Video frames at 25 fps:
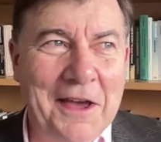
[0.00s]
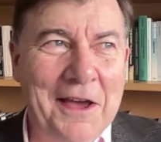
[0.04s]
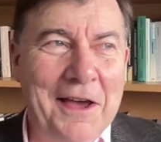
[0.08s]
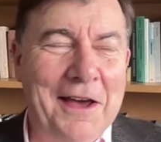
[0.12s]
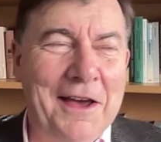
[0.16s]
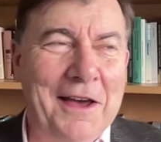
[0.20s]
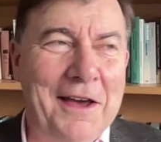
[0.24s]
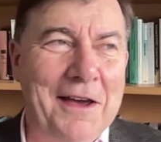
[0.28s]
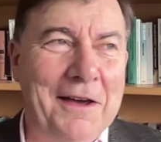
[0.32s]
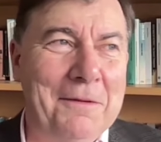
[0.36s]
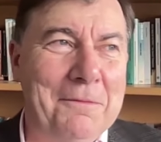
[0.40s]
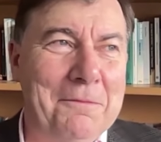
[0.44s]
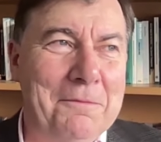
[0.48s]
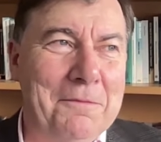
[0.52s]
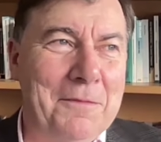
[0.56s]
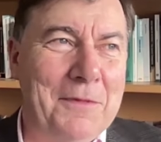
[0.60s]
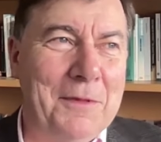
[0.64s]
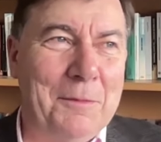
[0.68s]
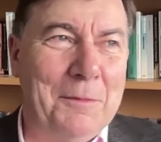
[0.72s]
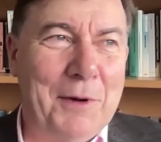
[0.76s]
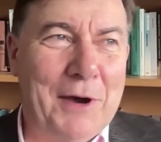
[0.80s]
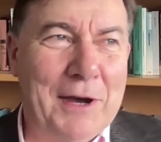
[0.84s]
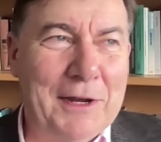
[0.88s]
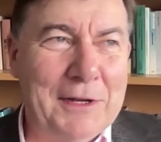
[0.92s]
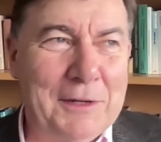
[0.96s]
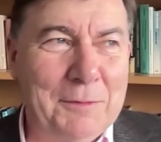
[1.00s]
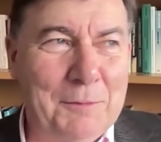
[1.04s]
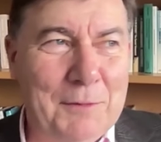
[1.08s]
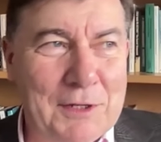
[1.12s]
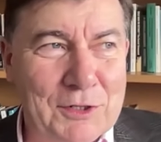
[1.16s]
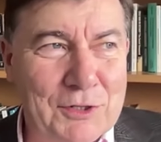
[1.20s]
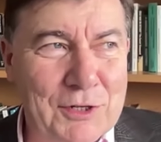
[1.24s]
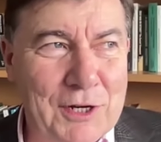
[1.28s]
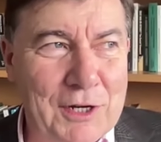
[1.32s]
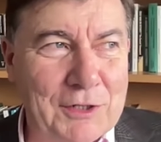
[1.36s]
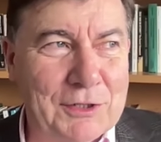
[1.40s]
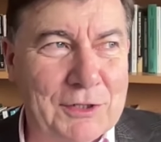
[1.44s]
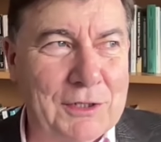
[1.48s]
the Biden
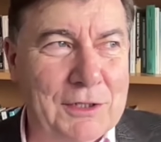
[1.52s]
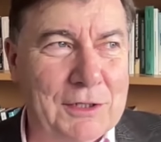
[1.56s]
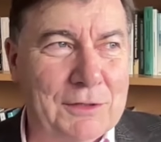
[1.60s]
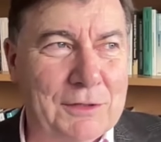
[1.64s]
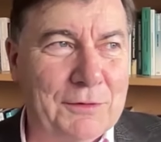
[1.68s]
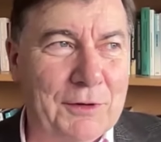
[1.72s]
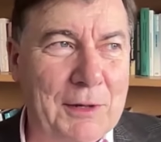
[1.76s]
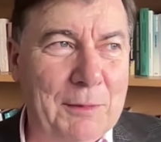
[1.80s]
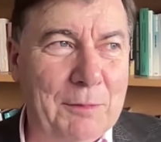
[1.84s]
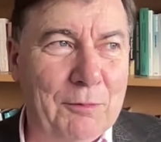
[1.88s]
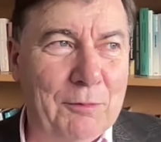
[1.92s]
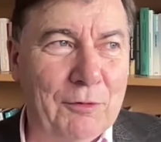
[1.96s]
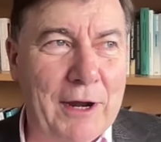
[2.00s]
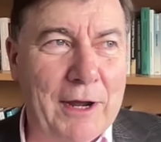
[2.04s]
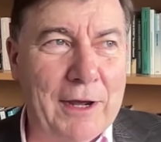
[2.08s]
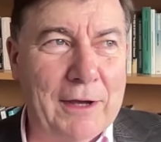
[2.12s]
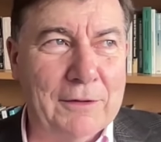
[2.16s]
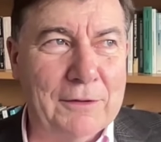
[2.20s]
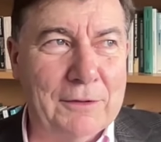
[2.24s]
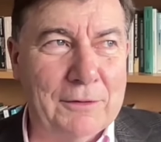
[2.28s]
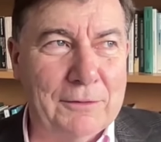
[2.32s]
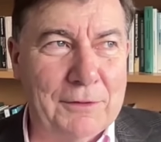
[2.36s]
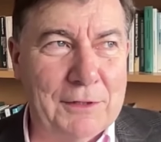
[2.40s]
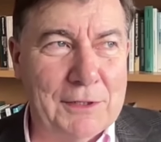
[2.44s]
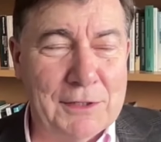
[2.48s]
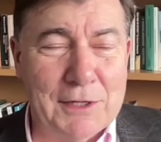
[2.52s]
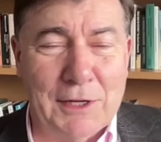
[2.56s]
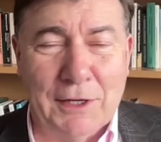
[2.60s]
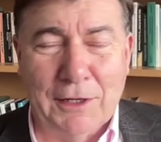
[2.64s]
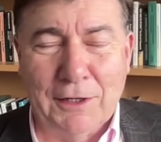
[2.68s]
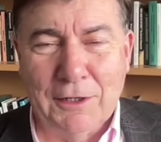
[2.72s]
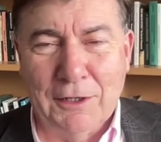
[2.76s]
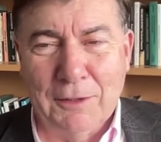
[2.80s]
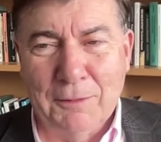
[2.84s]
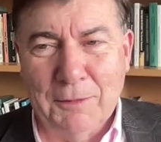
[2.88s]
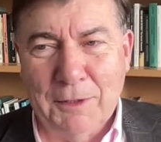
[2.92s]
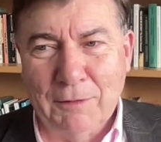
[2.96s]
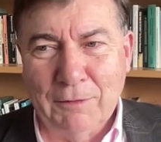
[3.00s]
administration is very proud of its
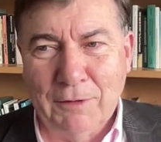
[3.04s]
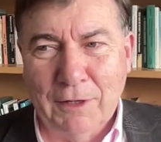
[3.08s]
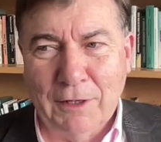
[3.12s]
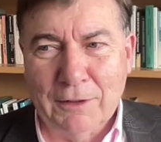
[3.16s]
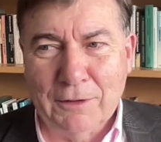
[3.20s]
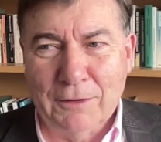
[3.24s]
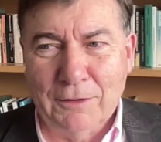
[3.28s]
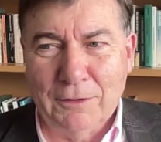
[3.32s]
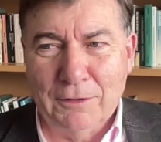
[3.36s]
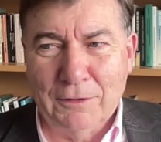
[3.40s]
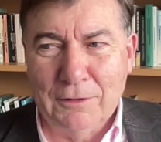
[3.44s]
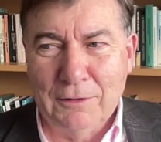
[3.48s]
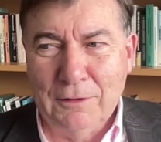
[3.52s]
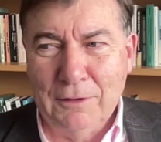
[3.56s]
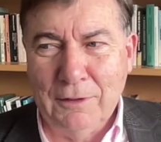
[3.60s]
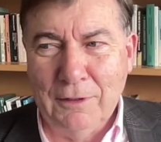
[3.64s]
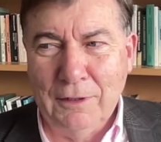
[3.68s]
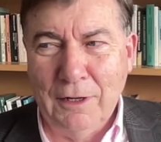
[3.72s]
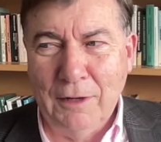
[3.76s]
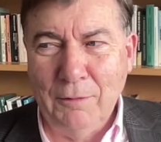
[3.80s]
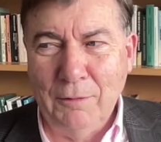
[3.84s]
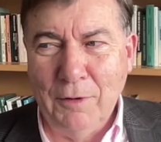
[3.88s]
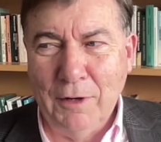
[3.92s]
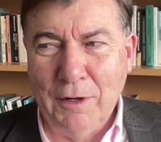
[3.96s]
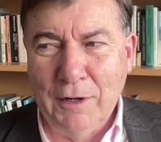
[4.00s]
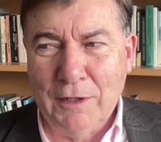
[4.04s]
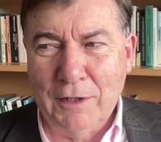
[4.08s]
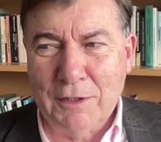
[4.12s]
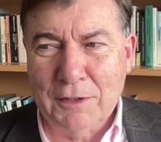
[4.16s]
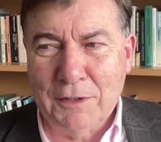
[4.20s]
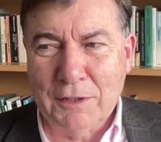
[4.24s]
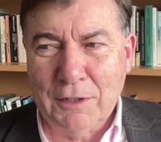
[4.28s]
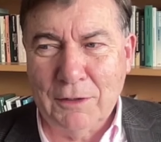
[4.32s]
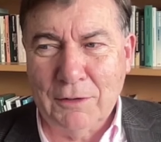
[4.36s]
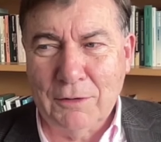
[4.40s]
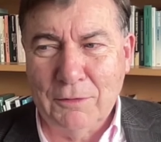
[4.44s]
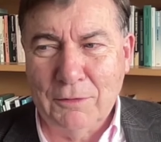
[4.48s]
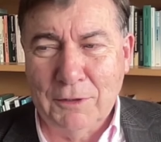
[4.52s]
economic record,
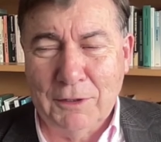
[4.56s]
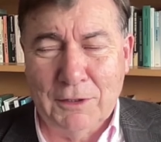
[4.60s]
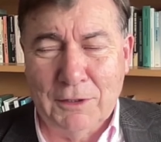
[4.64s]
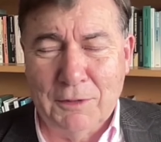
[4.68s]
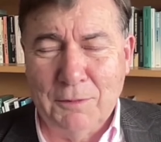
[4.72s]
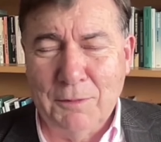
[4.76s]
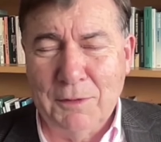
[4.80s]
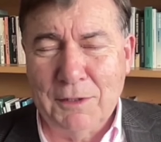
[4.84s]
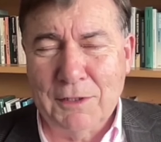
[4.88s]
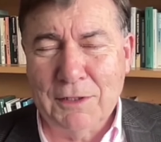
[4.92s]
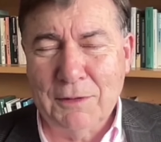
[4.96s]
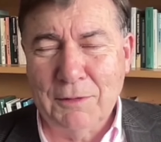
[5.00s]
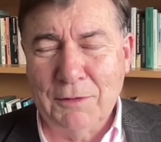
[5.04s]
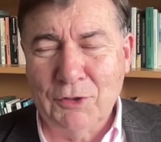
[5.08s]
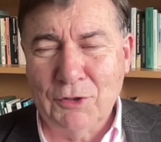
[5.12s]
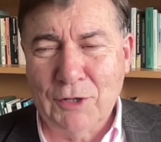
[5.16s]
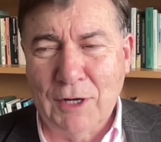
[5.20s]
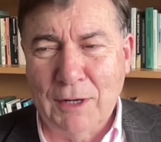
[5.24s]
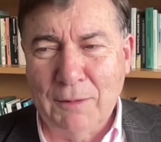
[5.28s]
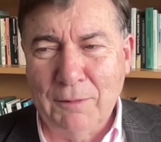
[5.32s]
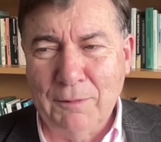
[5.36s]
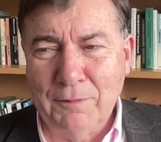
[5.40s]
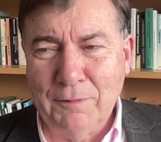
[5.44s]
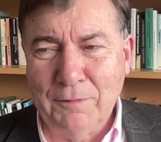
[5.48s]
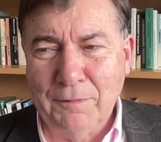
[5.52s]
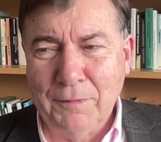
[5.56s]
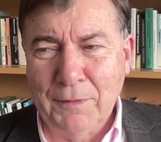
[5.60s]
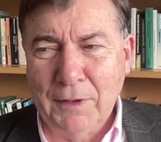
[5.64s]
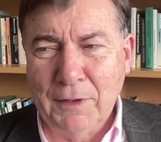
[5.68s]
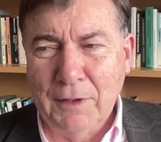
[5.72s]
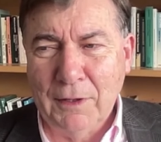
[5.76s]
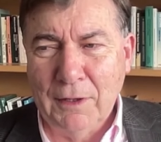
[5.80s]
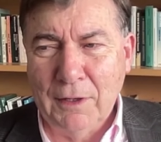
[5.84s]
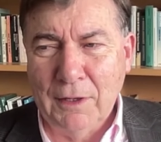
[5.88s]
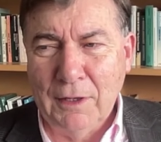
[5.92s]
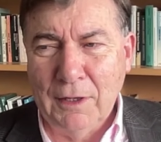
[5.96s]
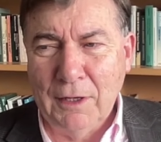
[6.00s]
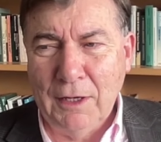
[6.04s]
whereas according to Mr. Trump,
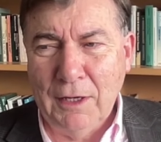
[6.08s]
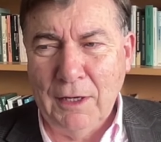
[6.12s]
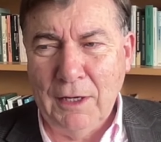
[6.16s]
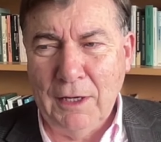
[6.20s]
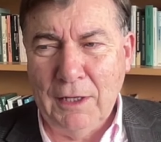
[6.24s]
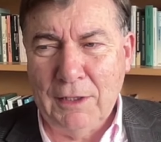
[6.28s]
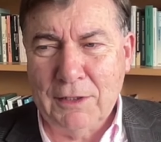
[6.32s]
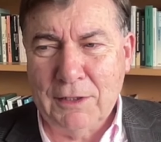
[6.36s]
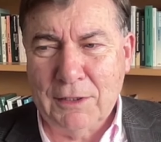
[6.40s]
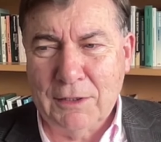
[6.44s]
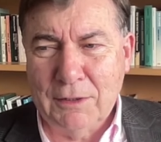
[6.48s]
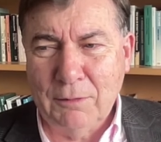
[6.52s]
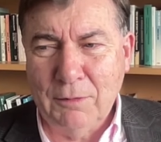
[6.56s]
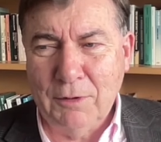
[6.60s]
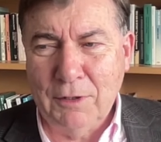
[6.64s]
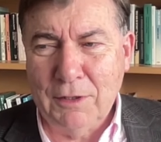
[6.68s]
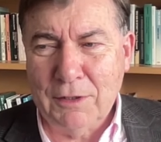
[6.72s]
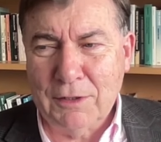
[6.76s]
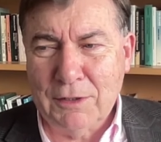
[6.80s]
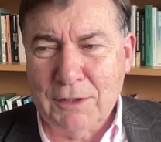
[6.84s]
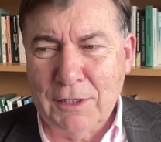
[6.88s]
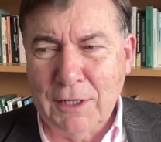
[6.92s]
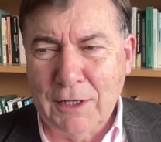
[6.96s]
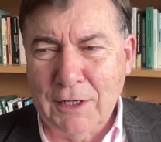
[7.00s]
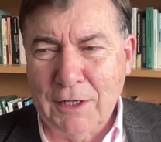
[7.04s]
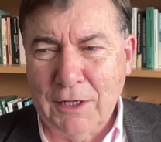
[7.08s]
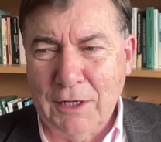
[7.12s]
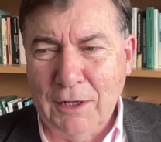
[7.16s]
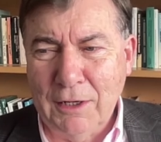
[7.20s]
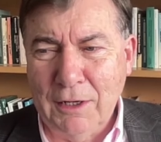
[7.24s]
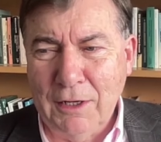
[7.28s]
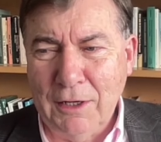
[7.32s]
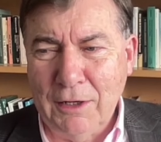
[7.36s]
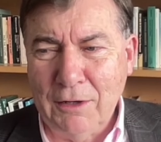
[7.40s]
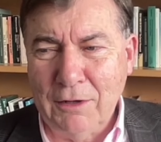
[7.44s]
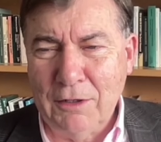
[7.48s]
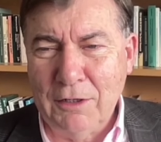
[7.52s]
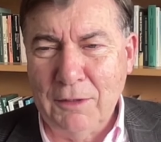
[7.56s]
it's the worst
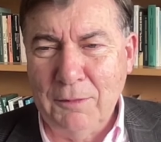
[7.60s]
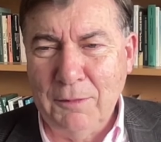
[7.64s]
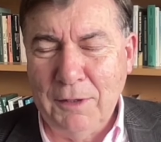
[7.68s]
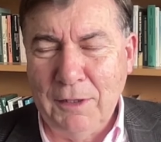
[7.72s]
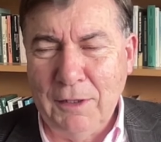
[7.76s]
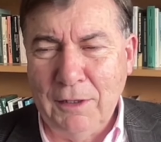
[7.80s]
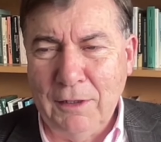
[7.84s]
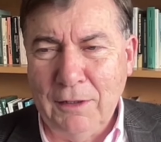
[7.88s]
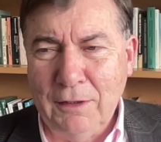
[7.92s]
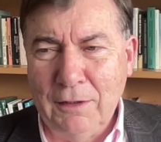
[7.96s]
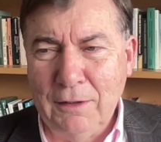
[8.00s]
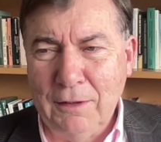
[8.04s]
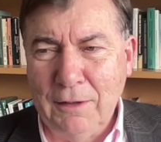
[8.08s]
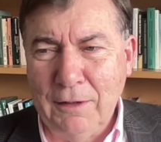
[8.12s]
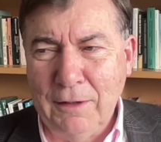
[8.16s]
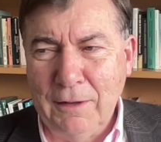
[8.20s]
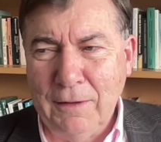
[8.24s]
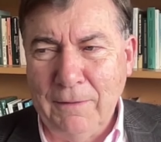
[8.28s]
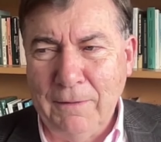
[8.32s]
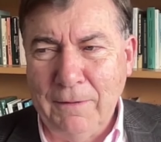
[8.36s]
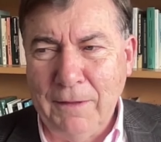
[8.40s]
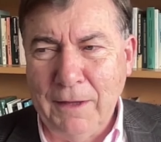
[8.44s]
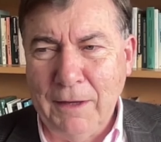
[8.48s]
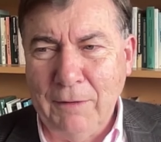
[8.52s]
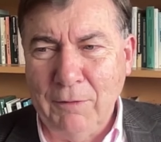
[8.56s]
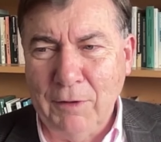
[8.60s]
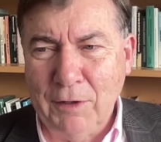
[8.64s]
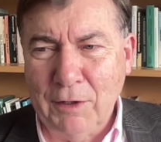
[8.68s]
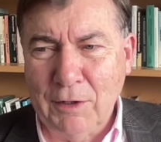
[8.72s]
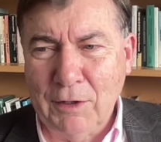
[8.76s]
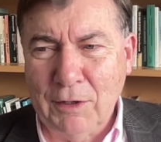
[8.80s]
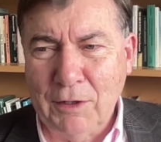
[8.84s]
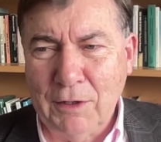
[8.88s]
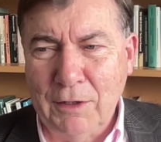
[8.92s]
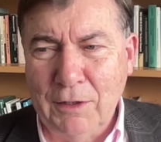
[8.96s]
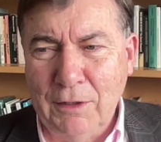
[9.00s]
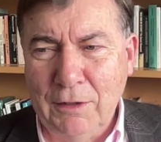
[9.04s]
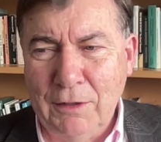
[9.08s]
economy they
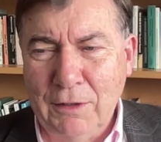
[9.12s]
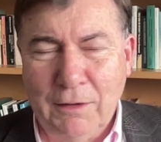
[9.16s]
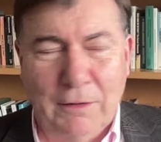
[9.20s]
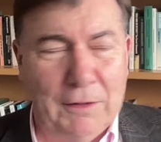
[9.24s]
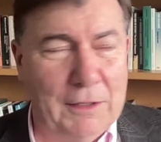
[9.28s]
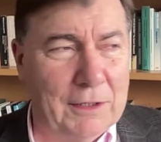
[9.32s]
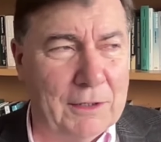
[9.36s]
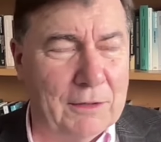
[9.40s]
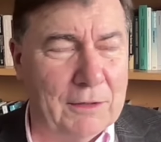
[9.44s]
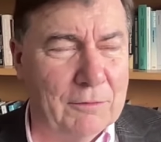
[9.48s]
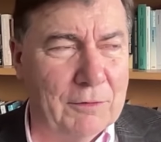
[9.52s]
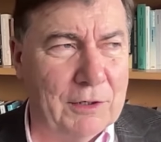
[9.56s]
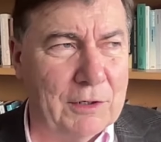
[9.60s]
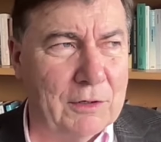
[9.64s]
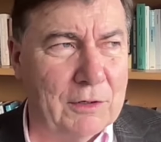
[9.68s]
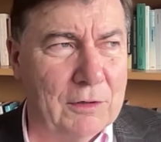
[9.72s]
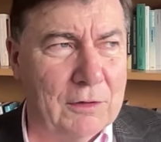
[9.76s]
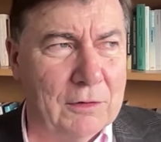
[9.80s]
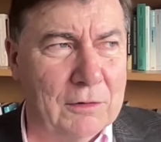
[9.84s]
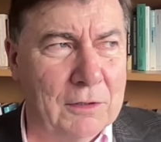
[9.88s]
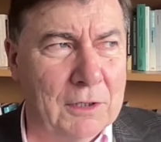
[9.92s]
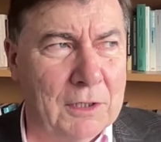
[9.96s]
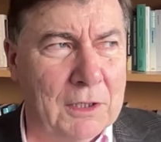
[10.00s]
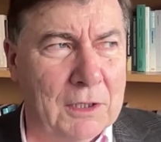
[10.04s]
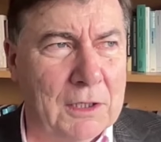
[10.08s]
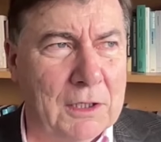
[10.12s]
you know, he can recall.